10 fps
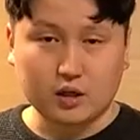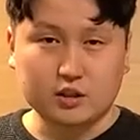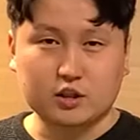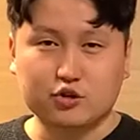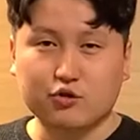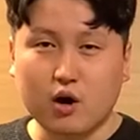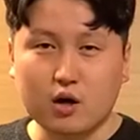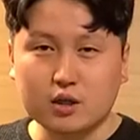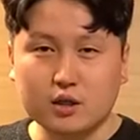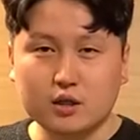
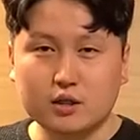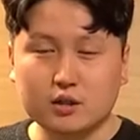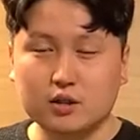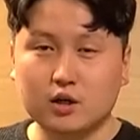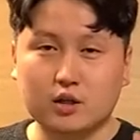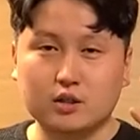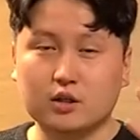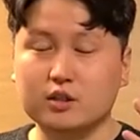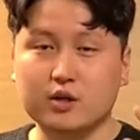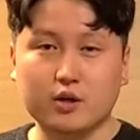strong,
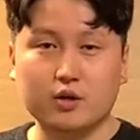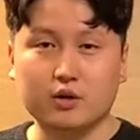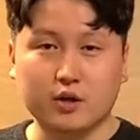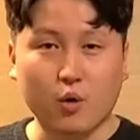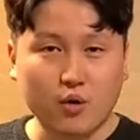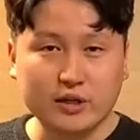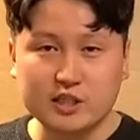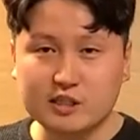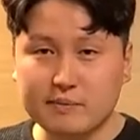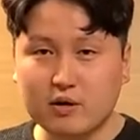the orange
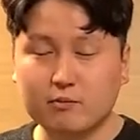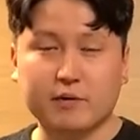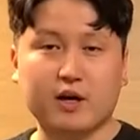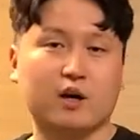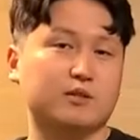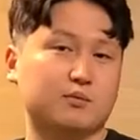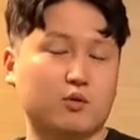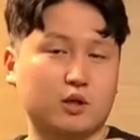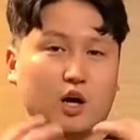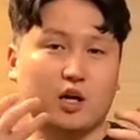smell becomes
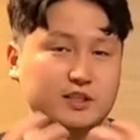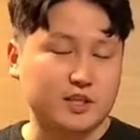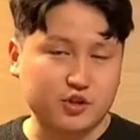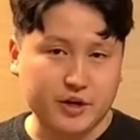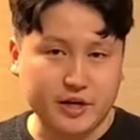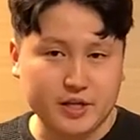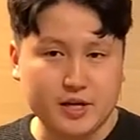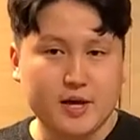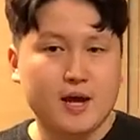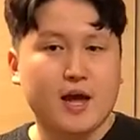more concentrated,
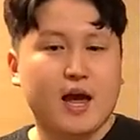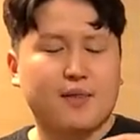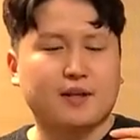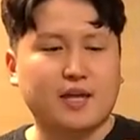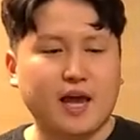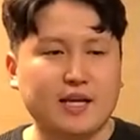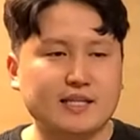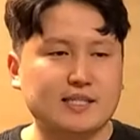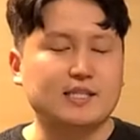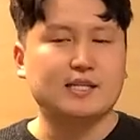and the
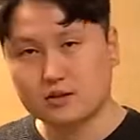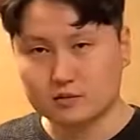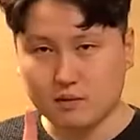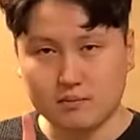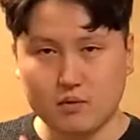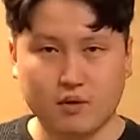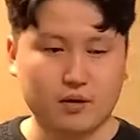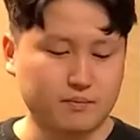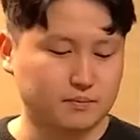taste, just one more.